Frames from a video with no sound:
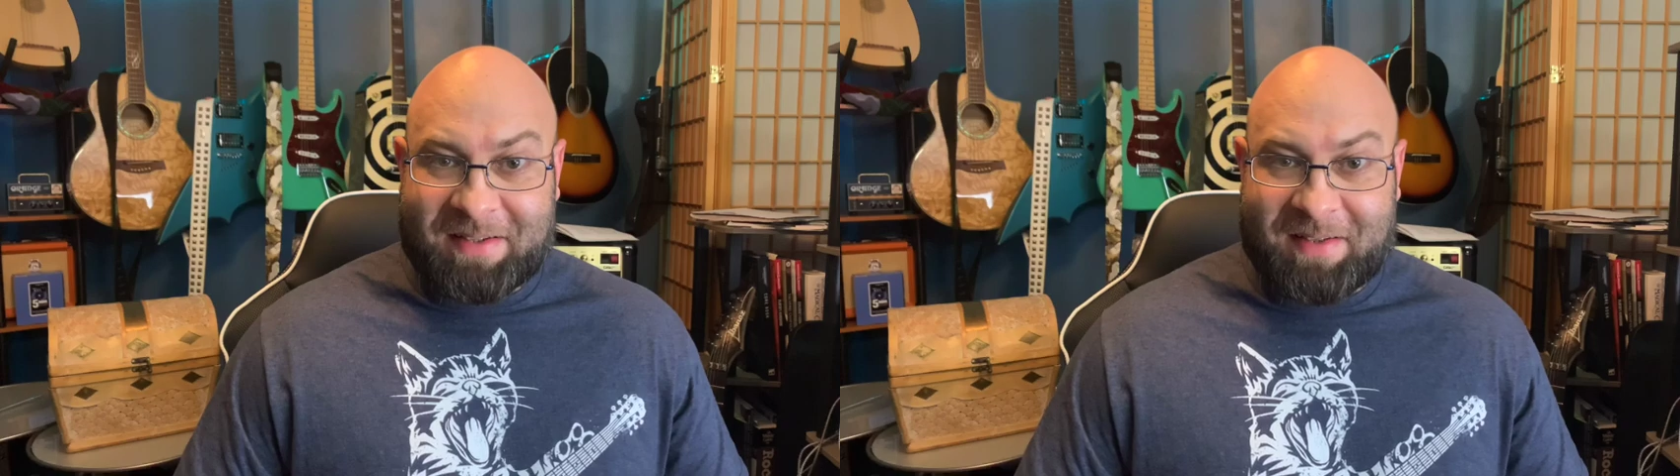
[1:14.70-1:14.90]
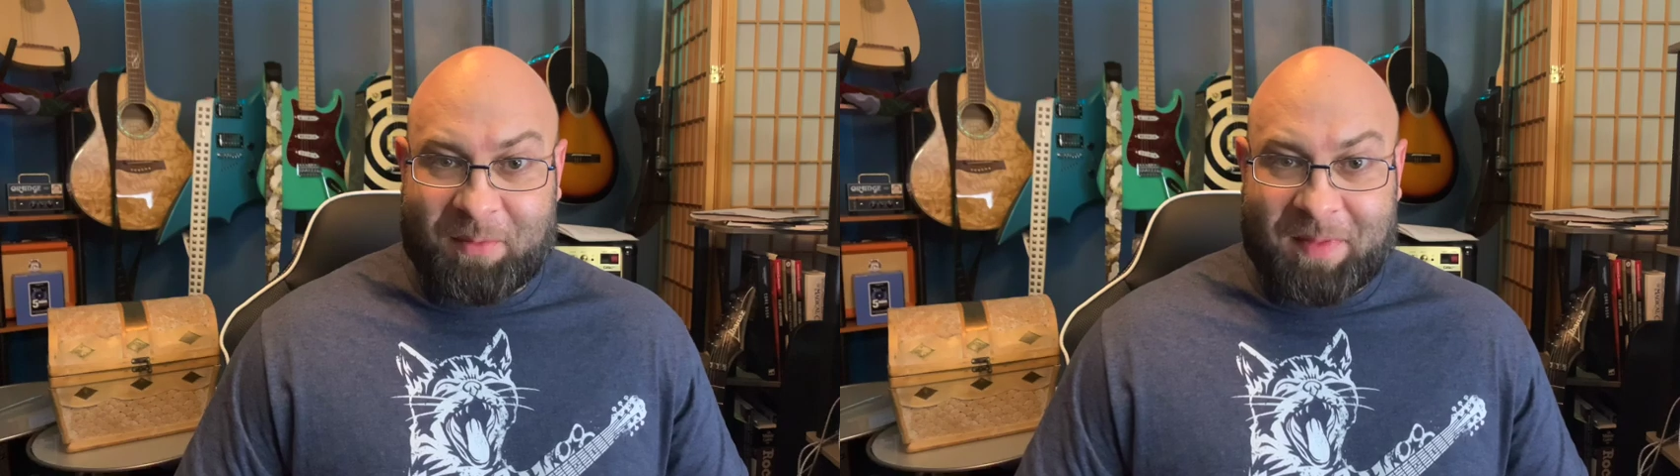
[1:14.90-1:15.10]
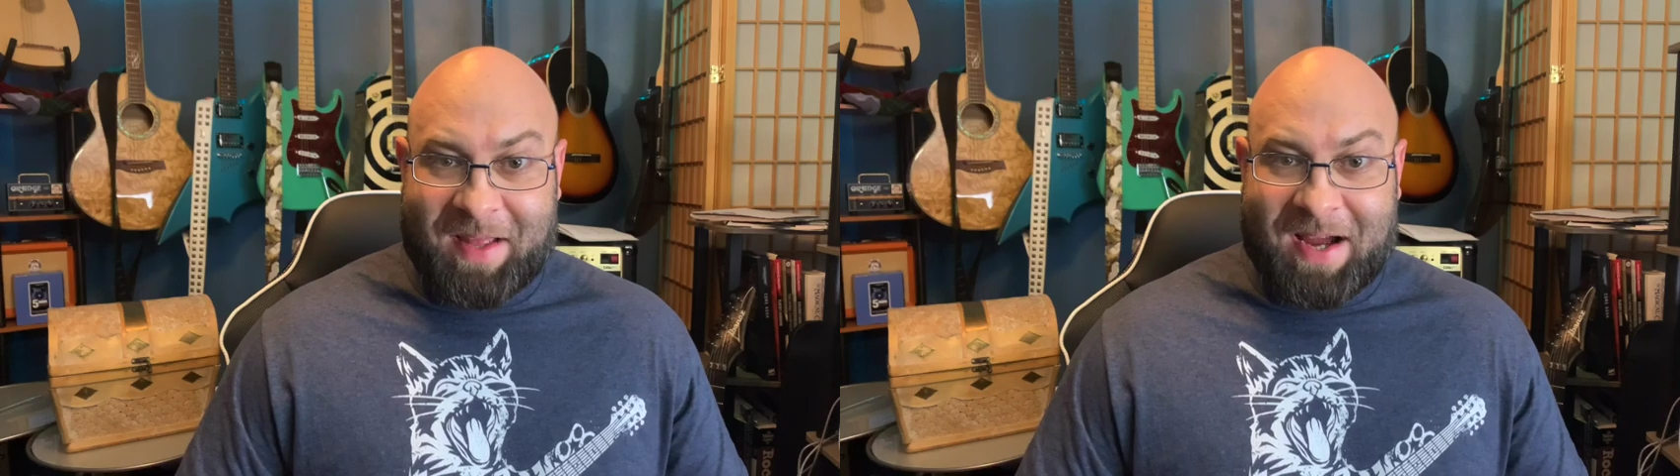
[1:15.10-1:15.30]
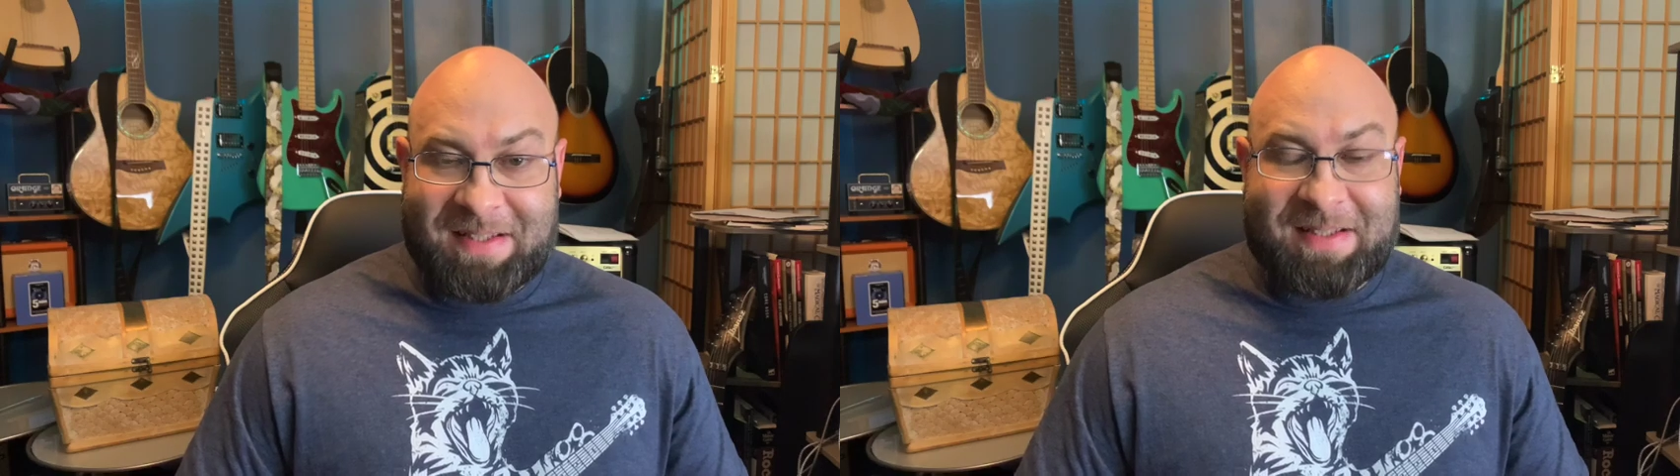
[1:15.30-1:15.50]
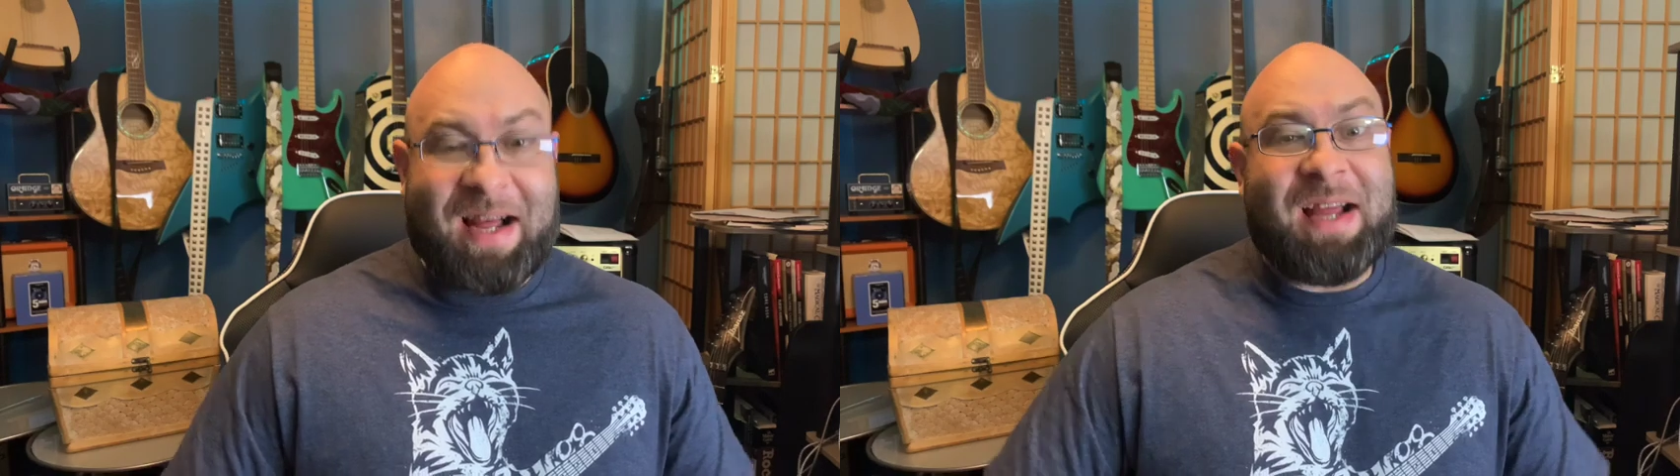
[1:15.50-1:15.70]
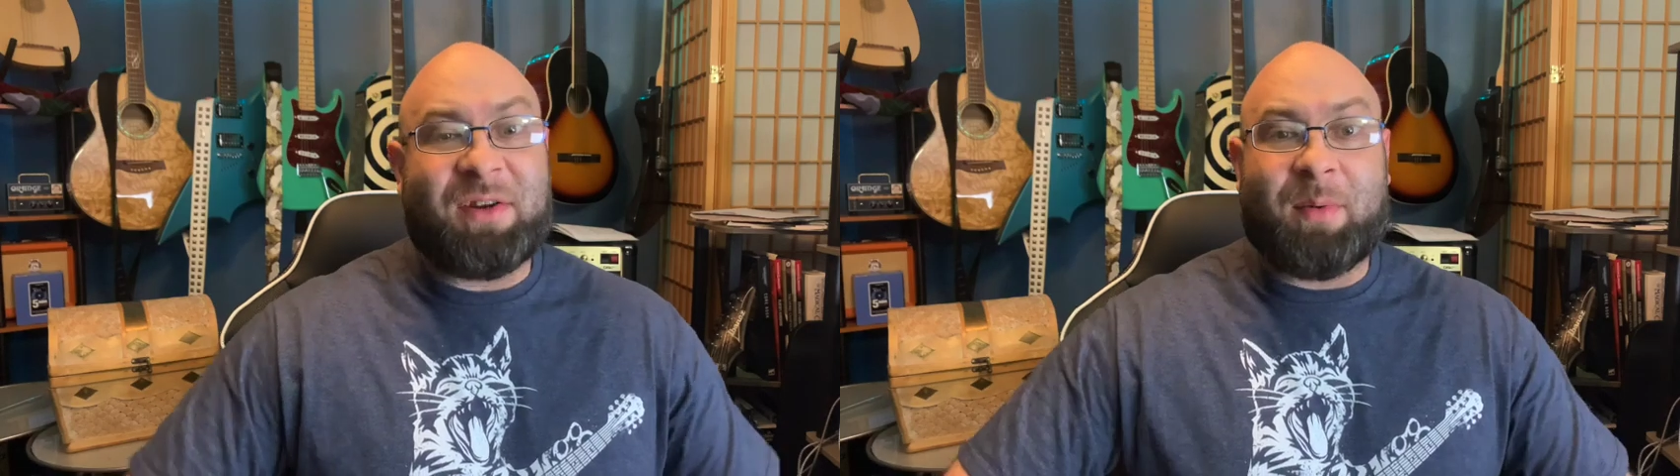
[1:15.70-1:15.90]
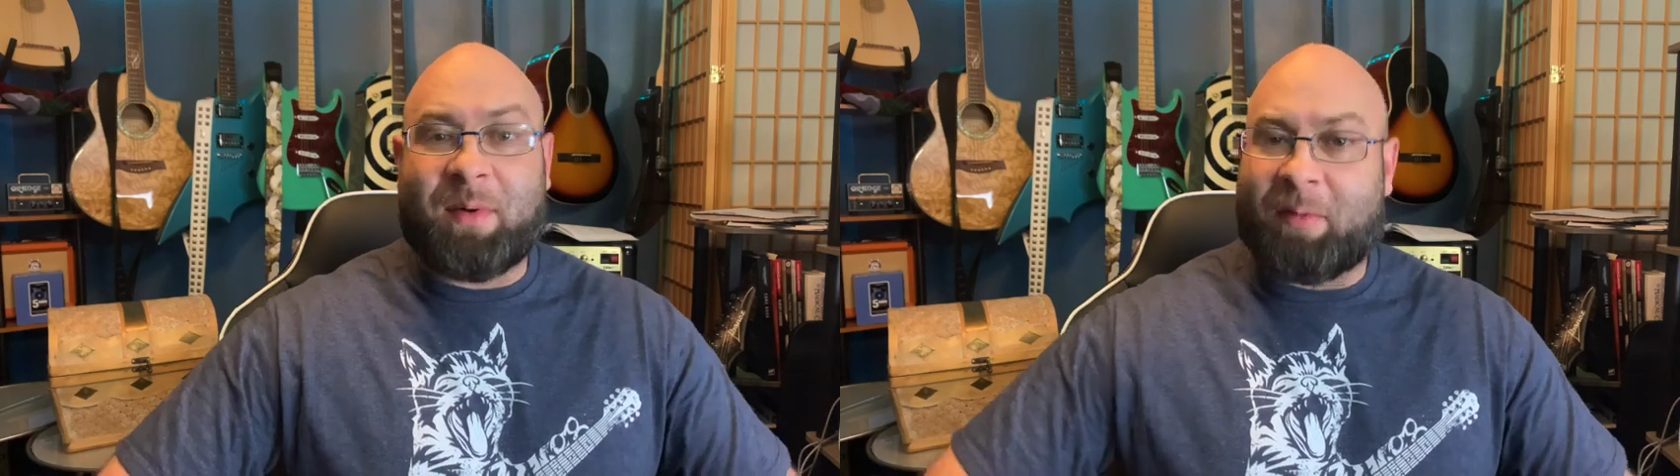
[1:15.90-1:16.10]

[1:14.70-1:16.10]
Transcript: when the Aes Sedai do it,